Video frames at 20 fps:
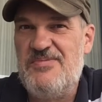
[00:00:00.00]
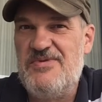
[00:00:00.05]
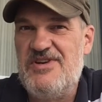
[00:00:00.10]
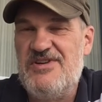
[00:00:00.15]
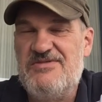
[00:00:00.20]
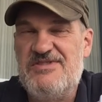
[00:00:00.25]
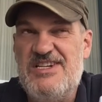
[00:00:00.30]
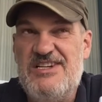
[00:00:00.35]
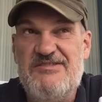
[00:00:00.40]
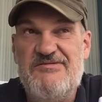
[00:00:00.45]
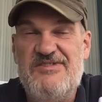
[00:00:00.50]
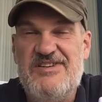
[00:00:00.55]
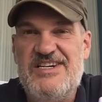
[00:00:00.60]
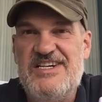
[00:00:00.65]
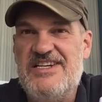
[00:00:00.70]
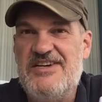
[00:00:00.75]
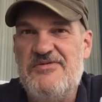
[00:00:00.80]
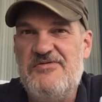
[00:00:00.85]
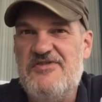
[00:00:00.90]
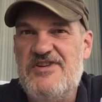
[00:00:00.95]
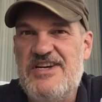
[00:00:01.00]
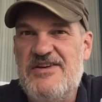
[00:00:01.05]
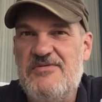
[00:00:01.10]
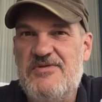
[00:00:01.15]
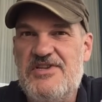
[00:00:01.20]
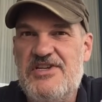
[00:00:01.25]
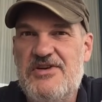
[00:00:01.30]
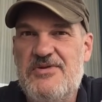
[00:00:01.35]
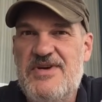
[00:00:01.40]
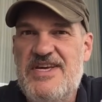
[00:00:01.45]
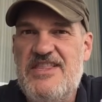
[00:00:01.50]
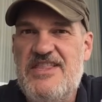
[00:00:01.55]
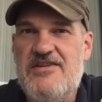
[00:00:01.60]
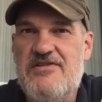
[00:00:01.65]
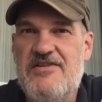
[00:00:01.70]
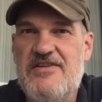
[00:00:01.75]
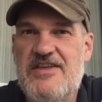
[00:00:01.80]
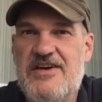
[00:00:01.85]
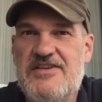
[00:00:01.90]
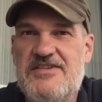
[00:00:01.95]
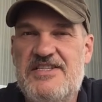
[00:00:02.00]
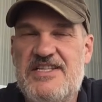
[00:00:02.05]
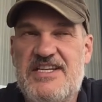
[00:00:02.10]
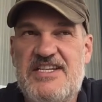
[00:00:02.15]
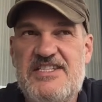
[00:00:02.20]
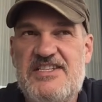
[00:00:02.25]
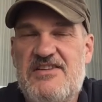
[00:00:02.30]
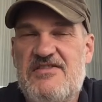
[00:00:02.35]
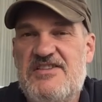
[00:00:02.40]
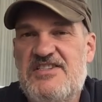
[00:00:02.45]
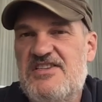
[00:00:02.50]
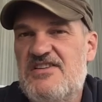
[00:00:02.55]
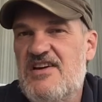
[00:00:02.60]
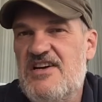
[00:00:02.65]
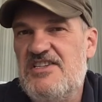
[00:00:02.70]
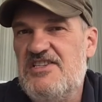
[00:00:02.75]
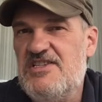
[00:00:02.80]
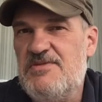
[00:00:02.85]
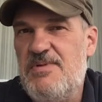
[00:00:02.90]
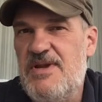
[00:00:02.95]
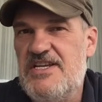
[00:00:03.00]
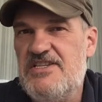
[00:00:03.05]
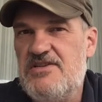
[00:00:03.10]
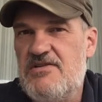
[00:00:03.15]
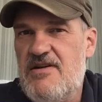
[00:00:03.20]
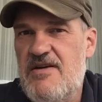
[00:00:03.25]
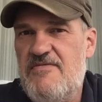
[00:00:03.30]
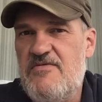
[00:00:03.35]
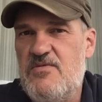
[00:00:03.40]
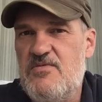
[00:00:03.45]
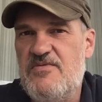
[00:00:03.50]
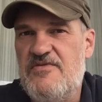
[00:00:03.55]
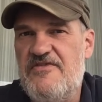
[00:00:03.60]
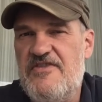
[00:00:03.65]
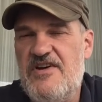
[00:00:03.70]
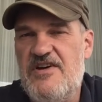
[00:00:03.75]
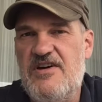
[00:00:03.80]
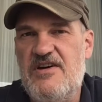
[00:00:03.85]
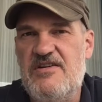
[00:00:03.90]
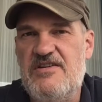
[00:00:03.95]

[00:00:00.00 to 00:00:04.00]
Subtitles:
and I was like, well, I don't really want to do either of those things, so I just played Scrabble for